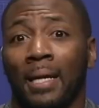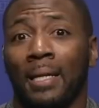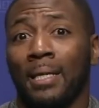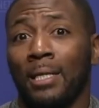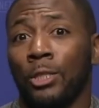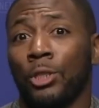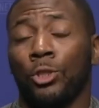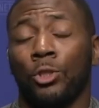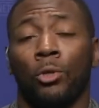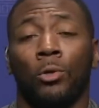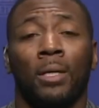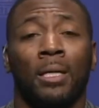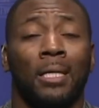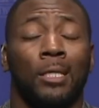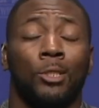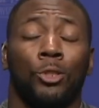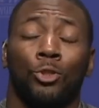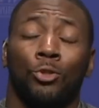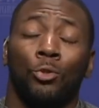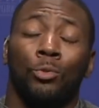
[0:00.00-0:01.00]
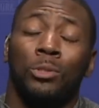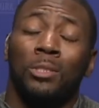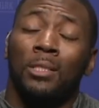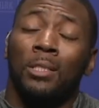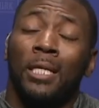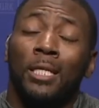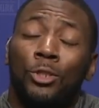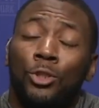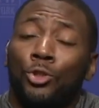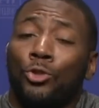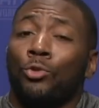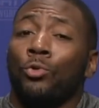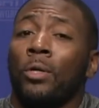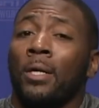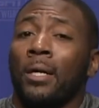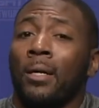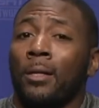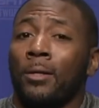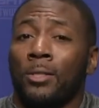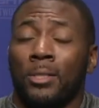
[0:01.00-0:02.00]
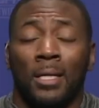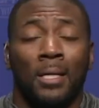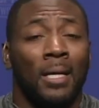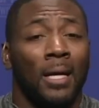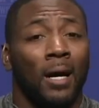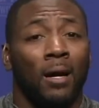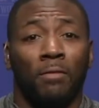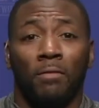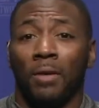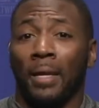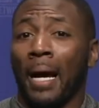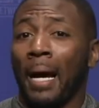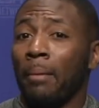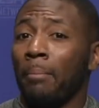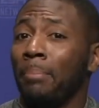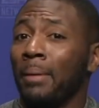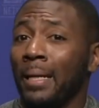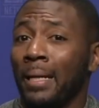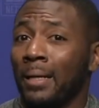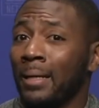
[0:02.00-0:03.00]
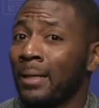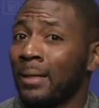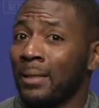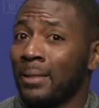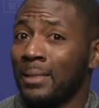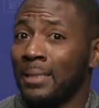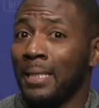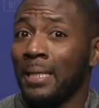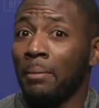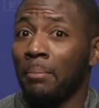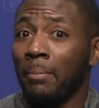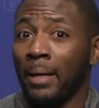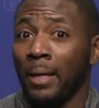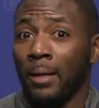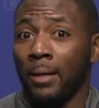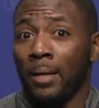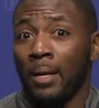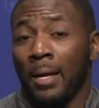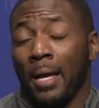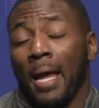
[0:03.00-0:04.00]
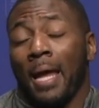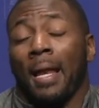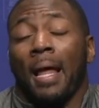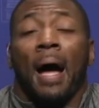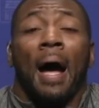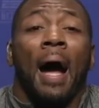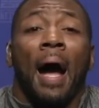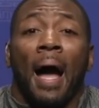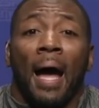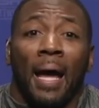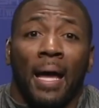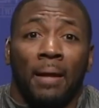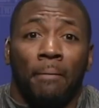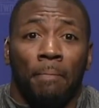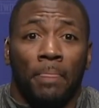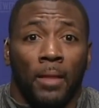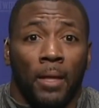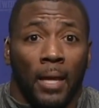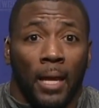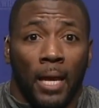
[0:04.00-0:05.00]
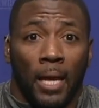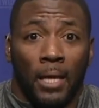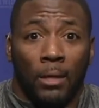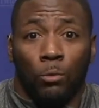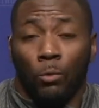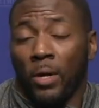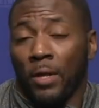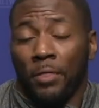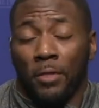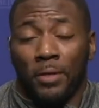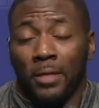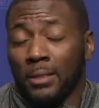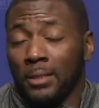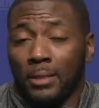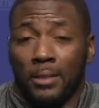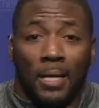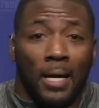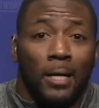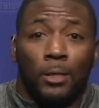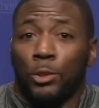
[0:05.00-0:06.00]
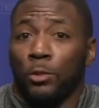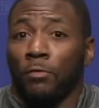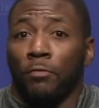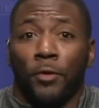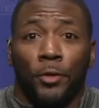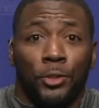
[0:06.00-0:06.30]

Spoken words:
Ryan Clark, one of the most well-respected former players and NFL analysts who played with Brown in Pittsburgh,